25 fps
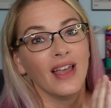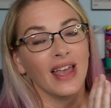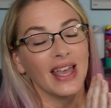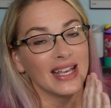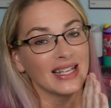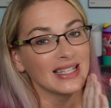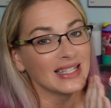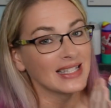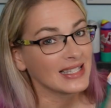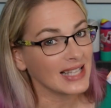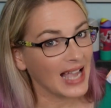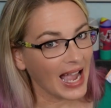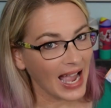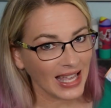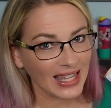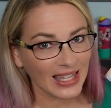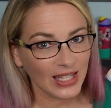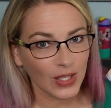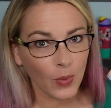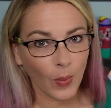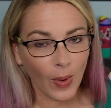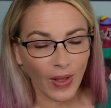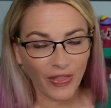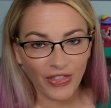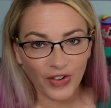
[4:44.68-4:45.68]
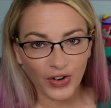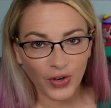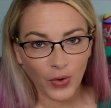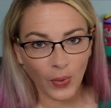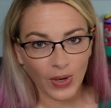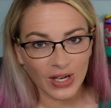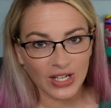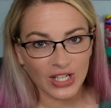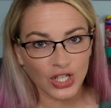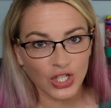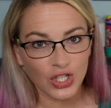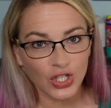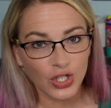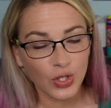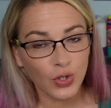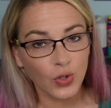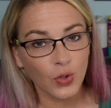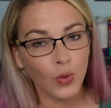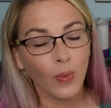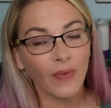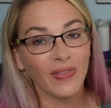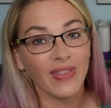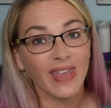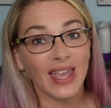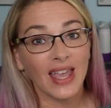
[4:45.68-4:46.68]
exactly what they're going to do
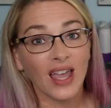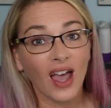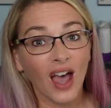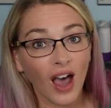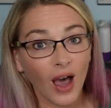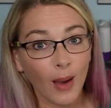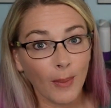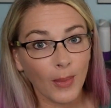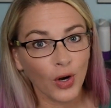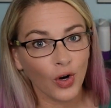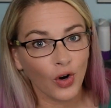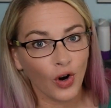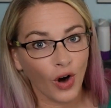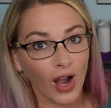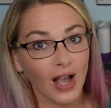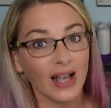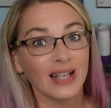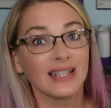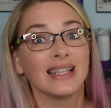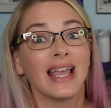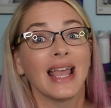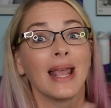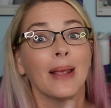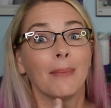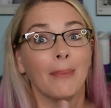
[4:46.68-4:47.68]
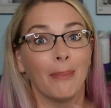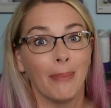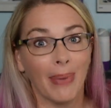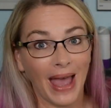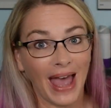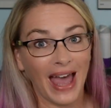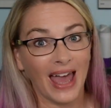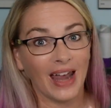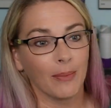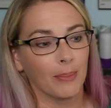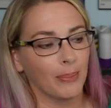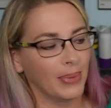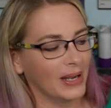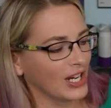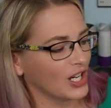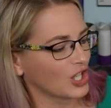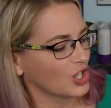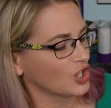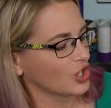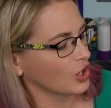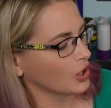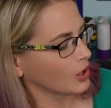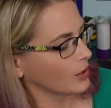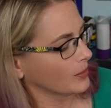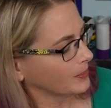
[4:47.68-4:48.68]
when they come across a bad
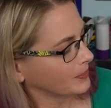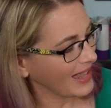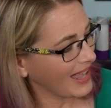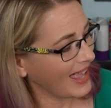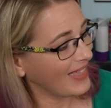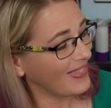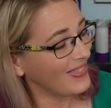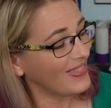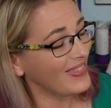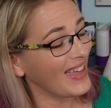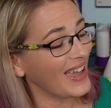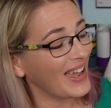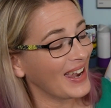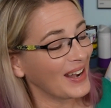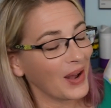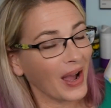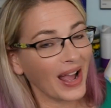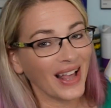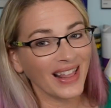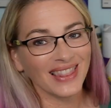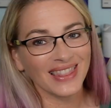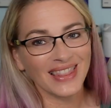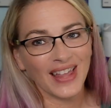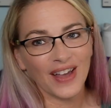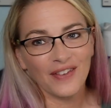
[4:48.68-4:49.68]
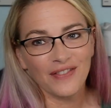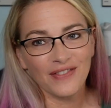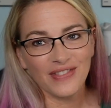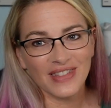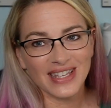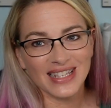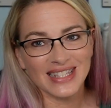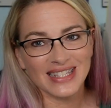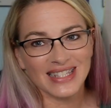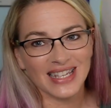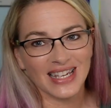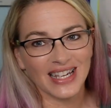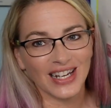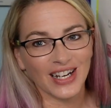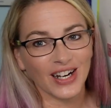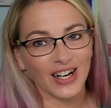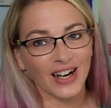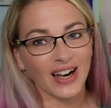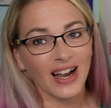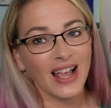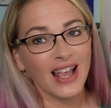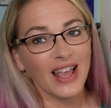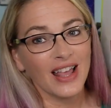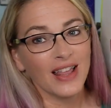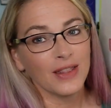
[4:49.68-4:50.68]
picture. And then I love this here,
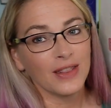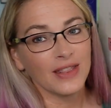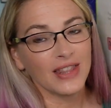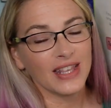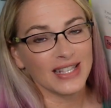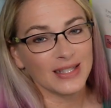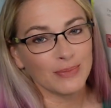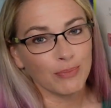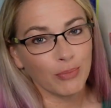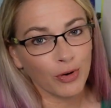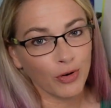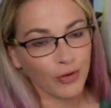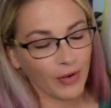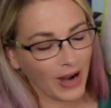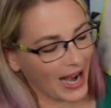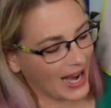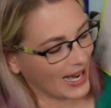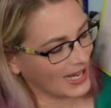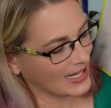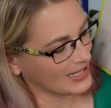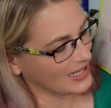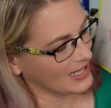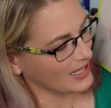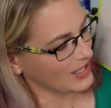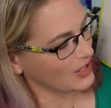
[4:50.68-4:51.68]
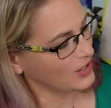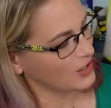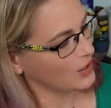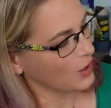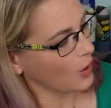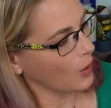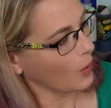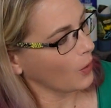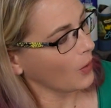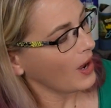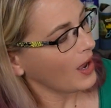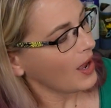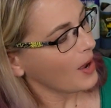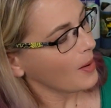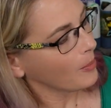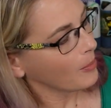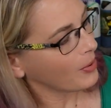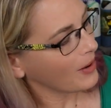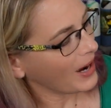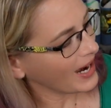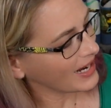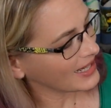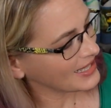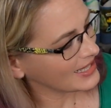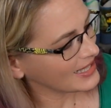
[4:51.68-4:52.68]
this practice. So
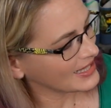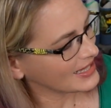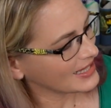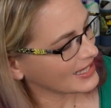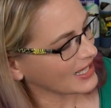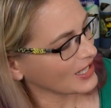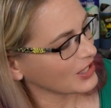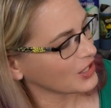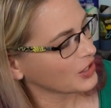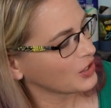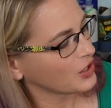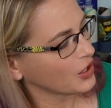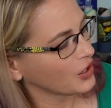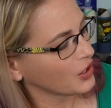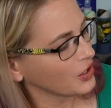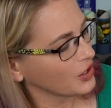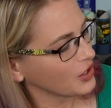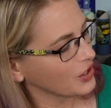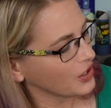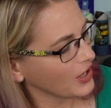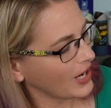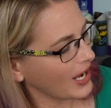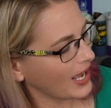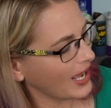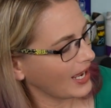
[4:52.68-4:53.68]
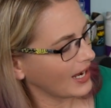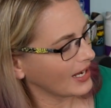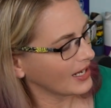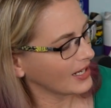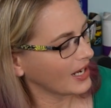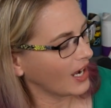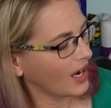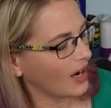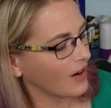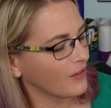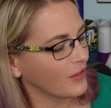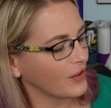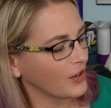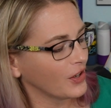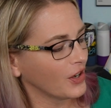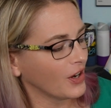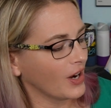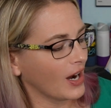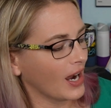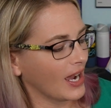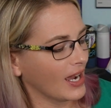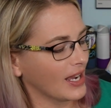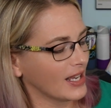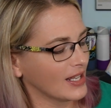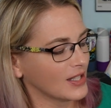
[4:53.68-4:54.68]
practice this, turn your head and cover your
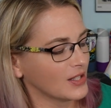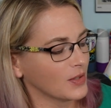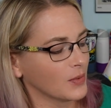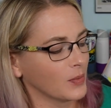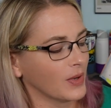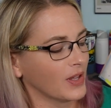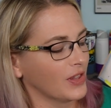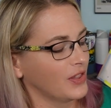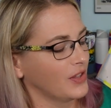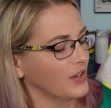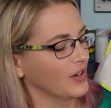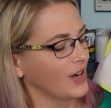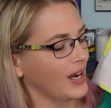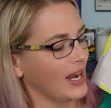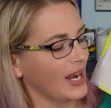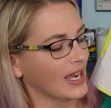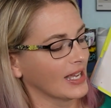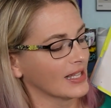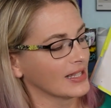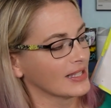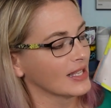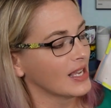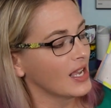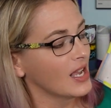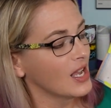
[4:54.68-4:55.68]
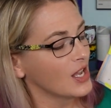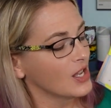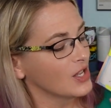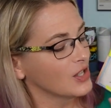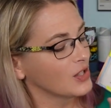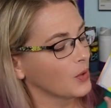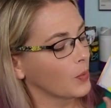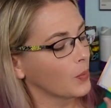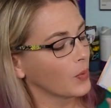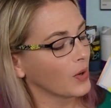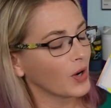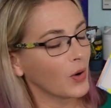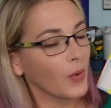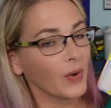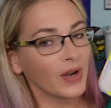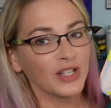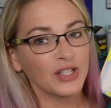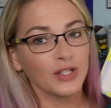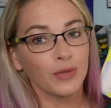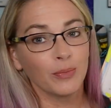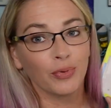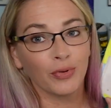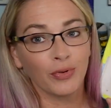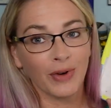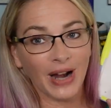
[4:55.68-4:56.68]
eyes with your hands. So we're going
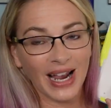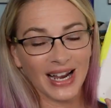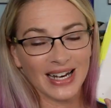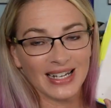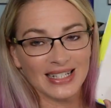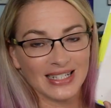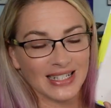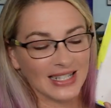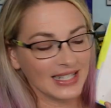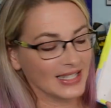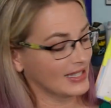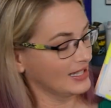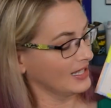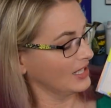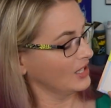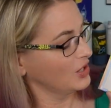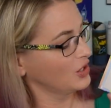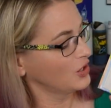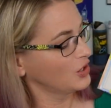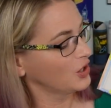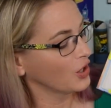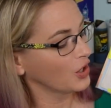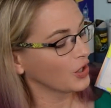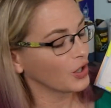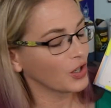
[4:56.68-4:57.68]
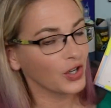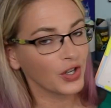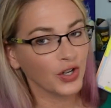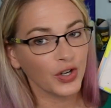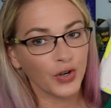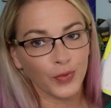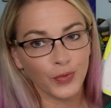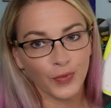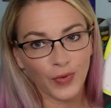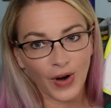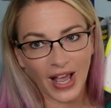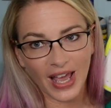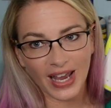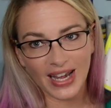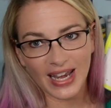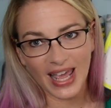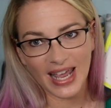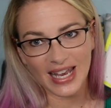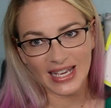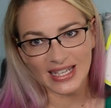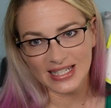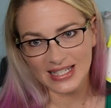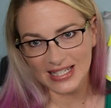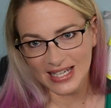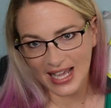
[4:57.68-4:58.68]
to practice this turn, run,
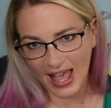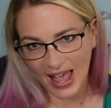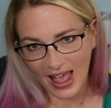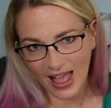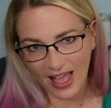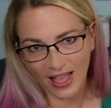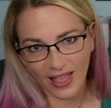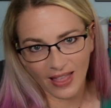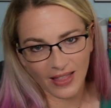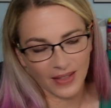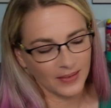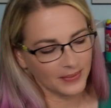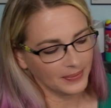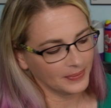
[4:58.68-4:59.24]
and tell.